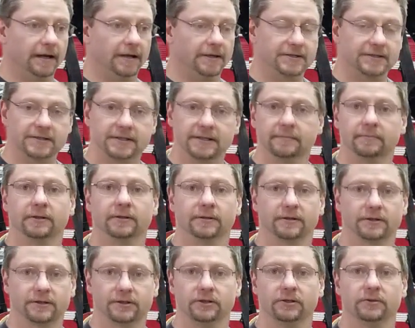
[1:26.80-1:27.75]
similar
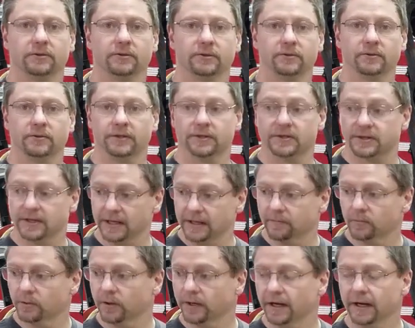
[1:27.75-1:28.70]
to the
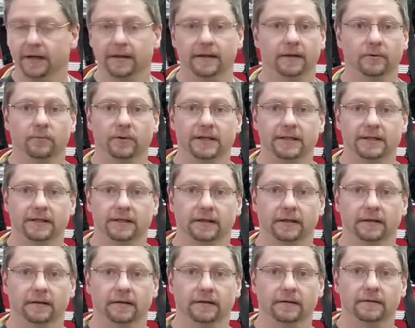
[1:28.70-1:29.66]
same way that we
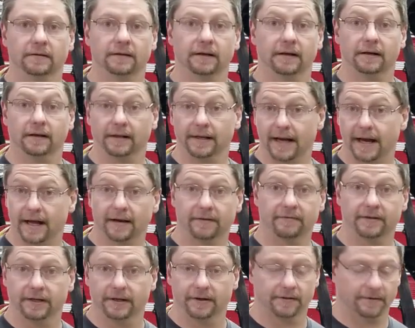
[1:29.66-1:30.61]
did a lot
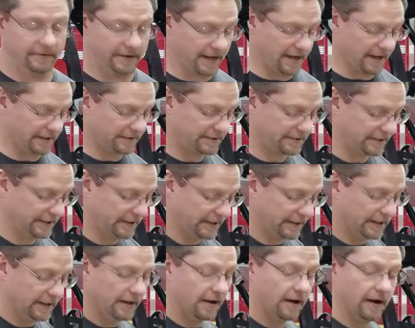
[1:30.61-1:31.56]
of the other knots.
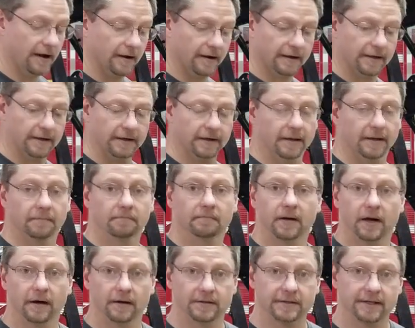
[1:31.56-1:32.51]
Again,
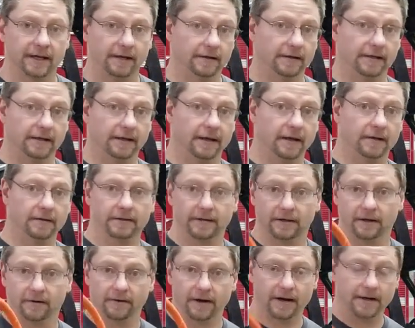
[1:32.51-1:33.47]
our tailing end in
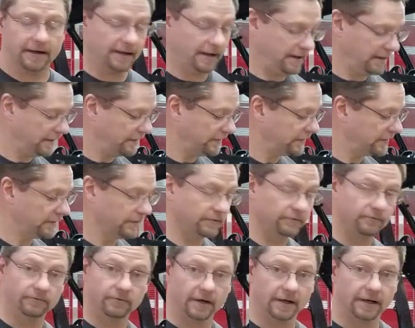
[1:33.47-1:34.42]
our right hand,
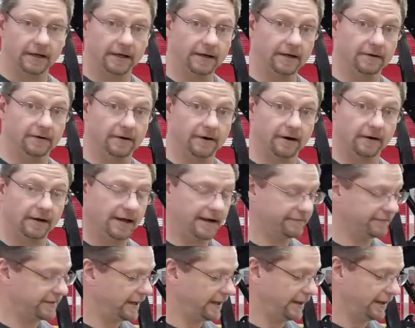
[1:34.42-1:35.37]
running end in our
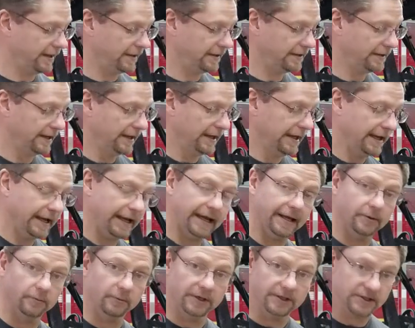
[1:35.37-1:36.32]
left hand,
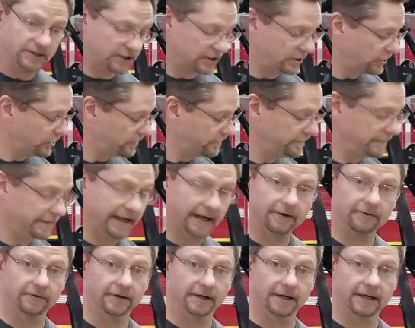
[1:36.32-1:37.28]
and we scoop
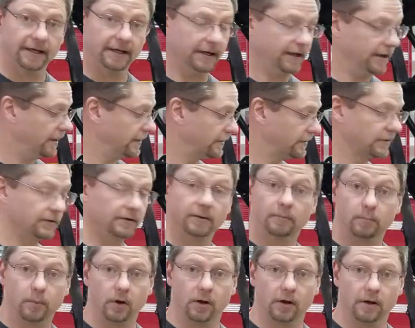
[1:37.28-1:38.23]
that running end
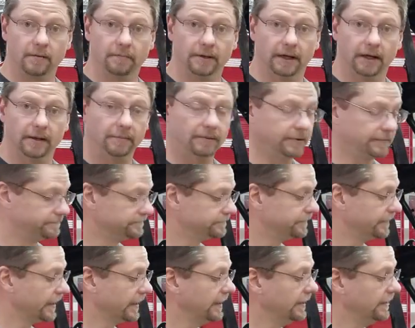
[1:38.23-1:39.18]
palm up.
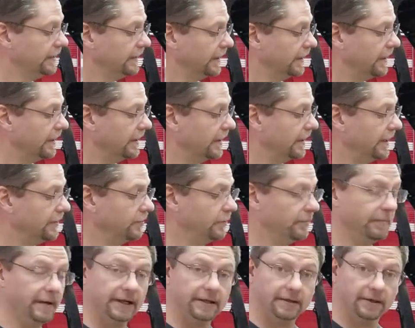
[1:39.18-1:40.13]
All right,
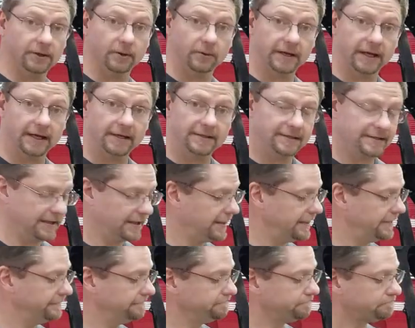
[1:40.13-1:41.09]
we'll make the OK
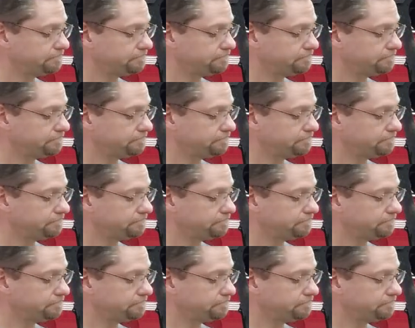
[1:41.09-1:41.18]
sign,